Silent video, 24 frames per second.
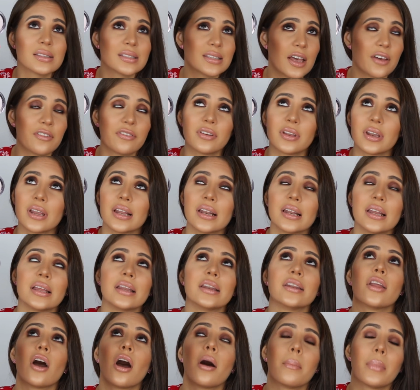Definitely
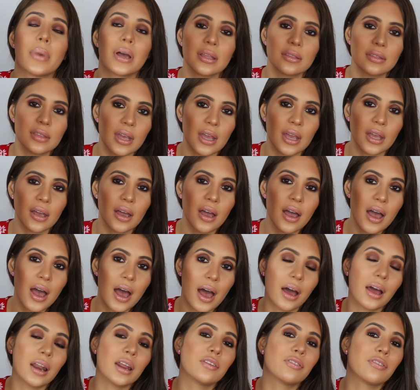not my thing.
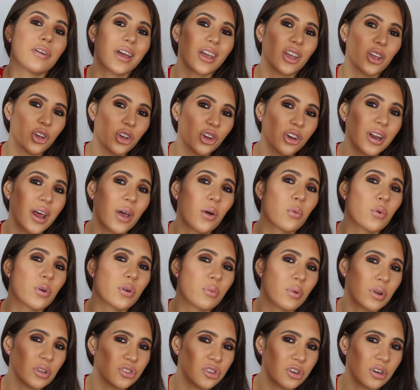And if I could, I
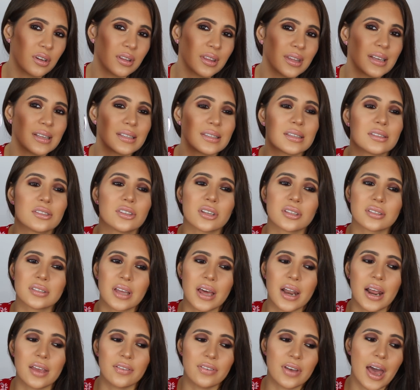would return this. It's just
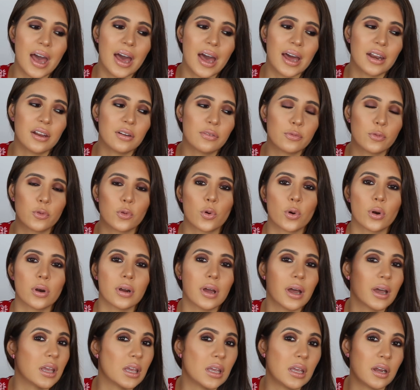that I've had it for
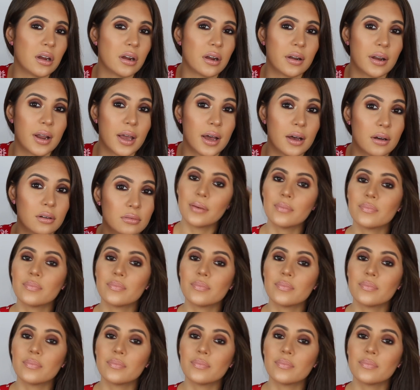a year now.